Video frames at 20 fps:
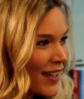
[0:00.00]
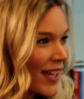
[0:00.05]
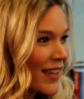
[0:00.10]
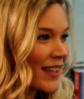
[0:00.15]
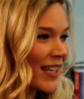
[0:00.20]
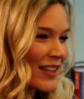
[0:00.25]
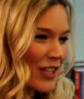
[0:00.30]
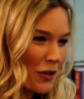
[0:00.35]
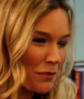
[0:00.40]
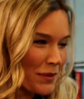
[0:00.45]

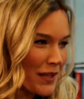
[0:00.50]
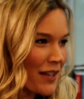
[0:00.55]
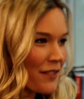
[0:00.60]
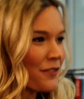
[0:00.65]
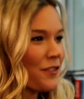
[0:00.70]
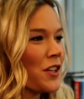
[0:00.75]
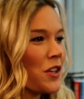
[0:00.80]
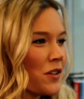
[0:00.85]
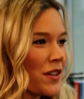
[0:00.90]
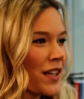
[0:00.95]
And then there'll be a
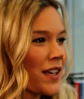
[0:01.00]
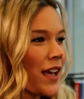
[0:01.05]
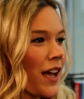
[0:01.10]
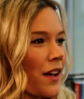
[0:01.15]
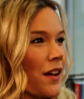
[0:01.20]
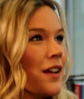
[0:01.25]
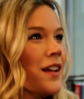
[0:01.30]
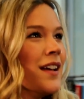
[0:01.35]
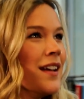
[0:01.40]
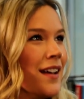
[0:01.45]
few that
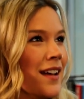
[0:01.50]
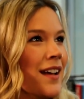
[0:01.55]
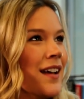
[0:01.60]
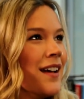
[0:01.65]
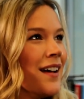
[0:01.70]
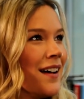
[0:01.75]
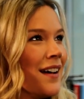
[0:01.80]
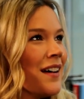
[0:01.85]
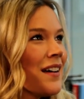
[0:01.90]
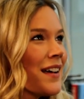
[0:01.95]
go,
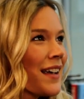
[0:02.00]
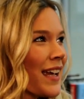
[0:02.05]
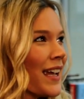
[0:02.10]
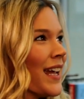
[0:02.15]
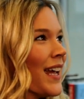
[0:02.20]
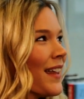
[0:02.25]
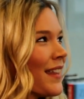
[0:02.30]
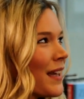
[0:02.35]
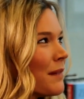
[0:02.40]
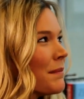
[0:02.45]
okay,
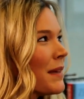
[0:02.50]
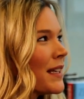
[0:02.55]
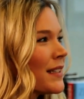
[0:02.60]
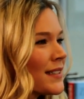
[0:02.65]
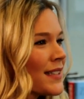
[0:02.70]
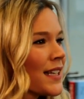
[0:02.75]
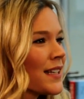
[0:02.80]
yeah, that makes